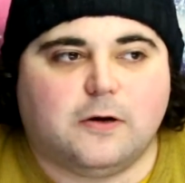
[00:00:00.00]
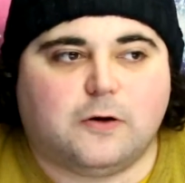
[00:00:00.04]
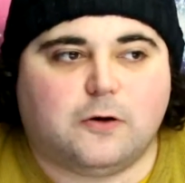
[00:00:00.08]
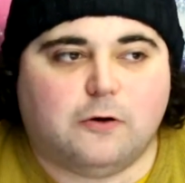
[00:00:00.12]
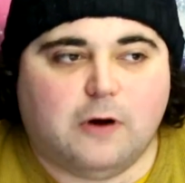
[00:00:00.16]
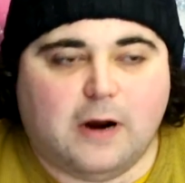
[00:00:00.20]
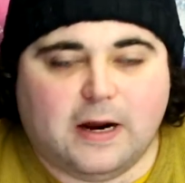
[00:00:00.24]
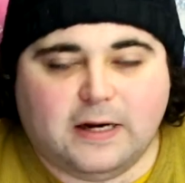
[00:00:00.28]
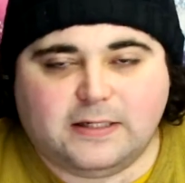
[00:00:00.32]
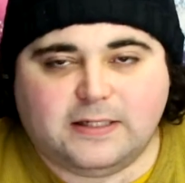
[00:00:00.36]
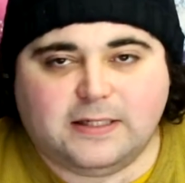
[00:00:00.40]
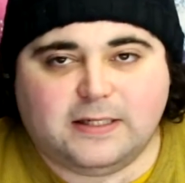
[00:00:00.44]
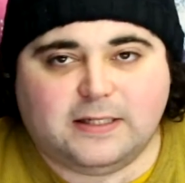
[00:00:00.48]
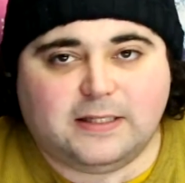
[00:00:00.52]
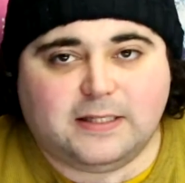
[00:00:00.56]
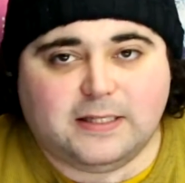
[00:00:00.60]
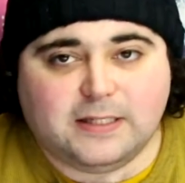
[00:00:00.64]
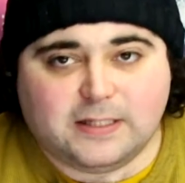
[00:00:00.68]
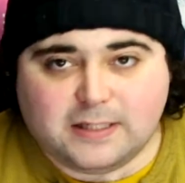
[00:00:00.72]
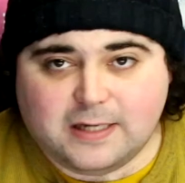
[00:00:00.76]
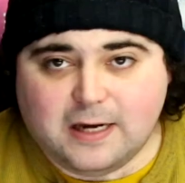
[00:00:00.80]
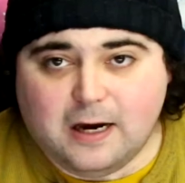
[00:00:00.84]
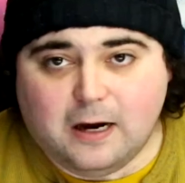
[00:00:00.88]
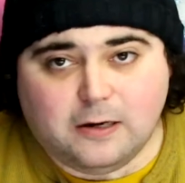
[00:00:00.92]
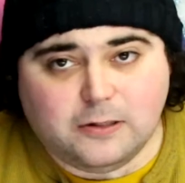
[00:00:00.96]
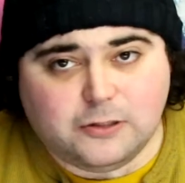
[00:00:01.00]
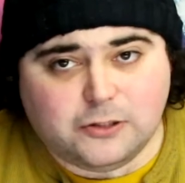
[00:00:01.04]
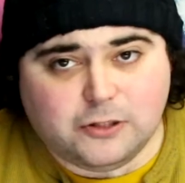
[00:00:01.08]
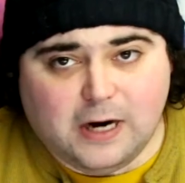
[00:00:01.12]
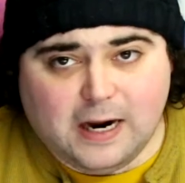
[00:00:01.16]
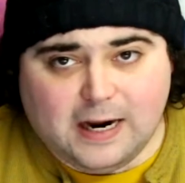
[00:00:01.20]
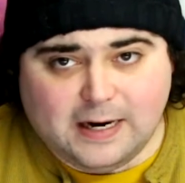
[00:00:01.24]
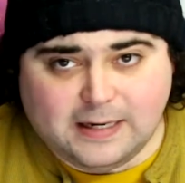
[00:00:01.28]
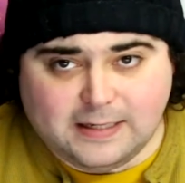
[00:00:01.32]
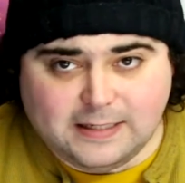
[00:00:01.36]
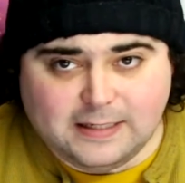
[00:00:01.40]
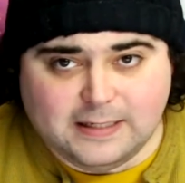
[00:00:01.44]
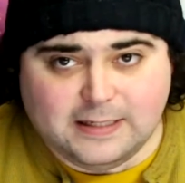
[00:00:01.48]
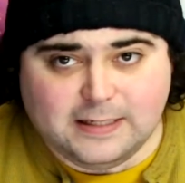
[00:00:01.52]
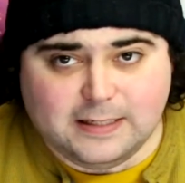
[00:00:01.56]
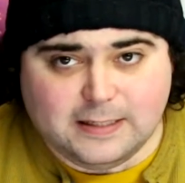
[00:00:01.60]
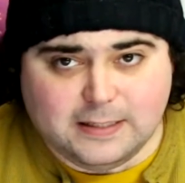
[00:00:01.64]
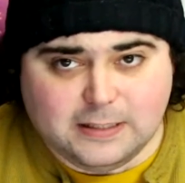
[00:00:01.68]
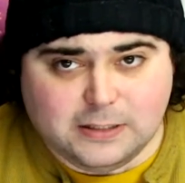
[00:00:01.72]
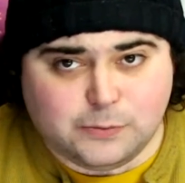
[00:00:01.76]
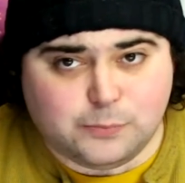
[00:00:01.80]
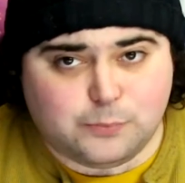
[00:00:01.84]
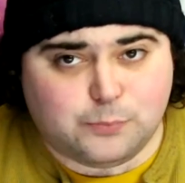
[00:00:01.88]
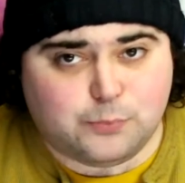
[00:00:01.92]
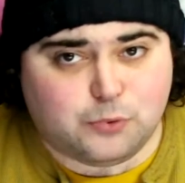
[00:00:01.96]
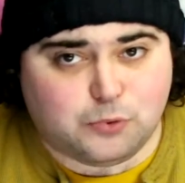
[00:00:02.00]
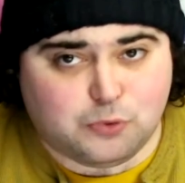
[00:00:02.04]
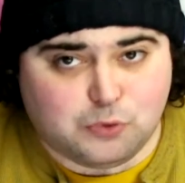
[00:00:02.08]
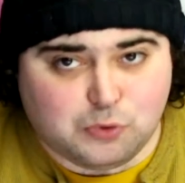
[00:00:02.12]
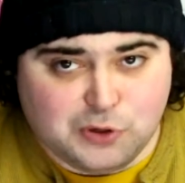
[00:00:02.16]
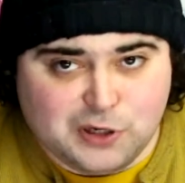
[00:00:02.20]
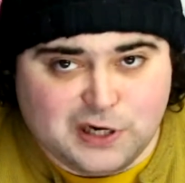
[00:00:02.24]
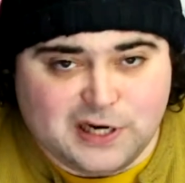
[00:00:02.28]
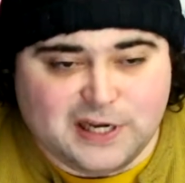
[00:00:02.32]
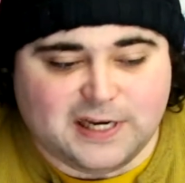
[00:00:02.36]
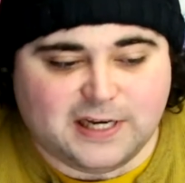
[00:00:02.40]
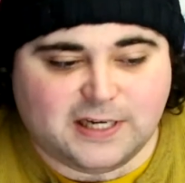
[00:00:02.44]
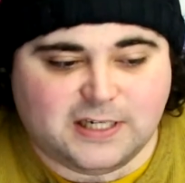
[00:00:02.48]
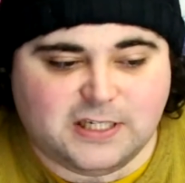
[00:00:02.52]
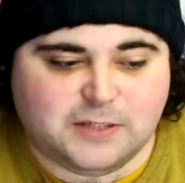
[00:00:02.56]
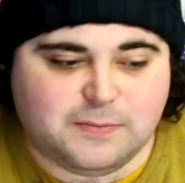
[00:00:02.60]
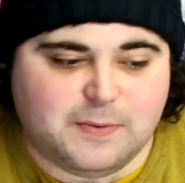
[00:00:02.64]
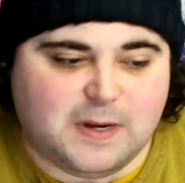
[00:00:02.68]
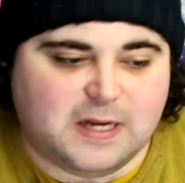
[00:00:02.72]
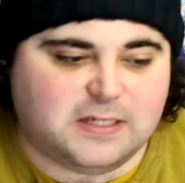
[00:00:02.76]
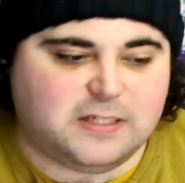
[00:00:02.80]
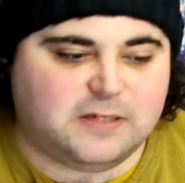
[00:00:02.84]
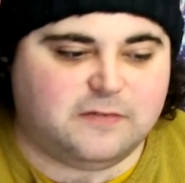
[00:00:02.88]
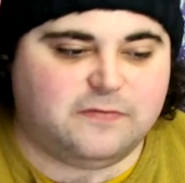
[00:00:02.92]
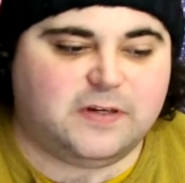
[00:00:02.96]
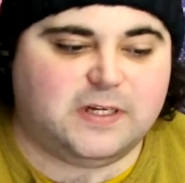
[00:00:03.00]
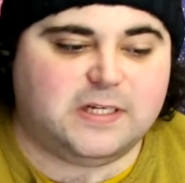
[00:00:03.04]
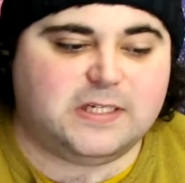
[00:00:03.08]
Granted, this contract is pretty expensive.